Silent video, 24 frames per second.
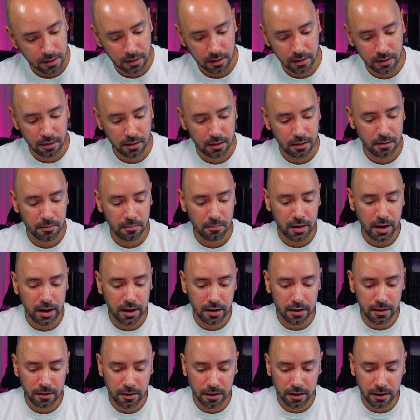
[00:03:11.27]

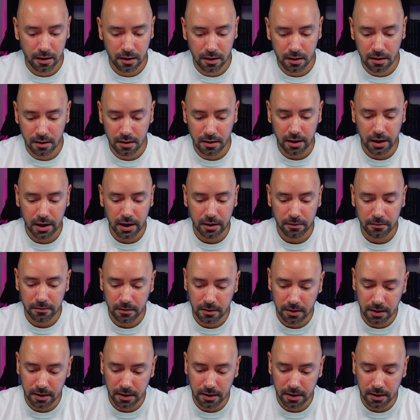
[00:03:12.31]
battery life